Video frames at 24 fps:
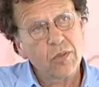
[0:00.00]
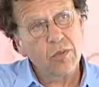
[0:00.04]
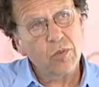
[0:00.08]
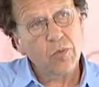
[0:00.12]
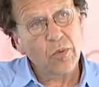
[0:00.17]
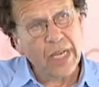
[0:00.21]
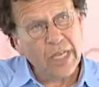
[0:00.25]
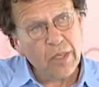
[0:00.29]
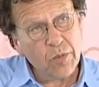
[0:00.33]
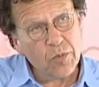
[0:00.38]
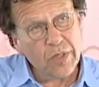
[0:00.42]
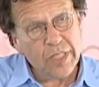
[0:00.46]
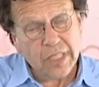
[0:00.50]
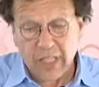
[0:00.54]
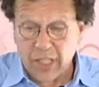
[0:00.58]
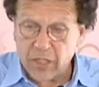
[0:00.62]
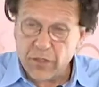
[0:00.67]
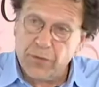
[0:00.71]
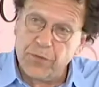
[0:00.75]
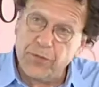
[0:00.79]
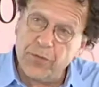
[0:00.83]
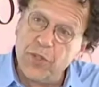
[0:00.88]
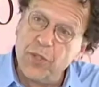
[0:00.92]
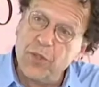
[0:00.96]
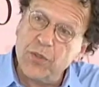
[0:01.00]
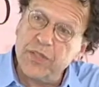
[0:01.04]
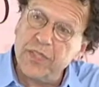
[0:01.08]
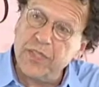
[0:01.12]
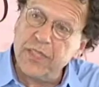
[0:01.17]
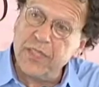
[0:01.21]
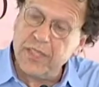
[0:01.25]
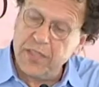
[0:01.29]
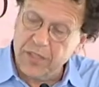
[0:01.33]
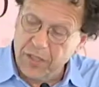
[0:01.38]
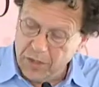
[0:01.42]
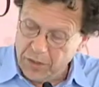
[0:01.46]
write what
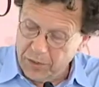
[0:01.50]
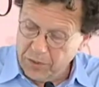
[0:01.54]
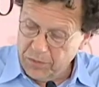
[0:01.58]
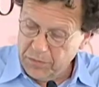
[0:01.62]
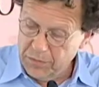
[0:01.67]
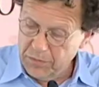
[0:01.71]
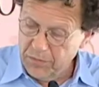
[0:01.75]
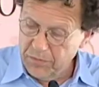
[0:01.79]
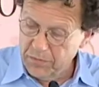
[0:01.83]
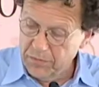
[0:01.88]
confuses you,